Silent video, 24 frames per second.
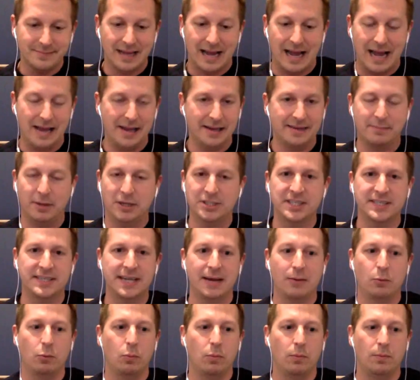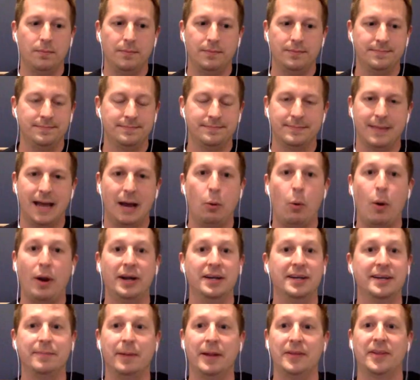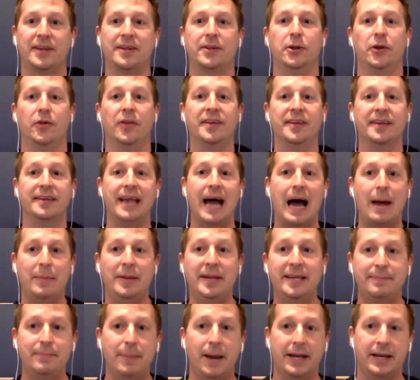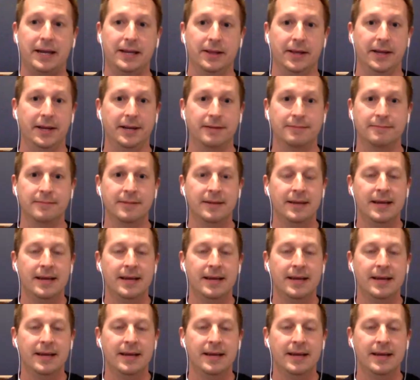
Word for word: as much as I, I want to just make this clear, this is not me speculating.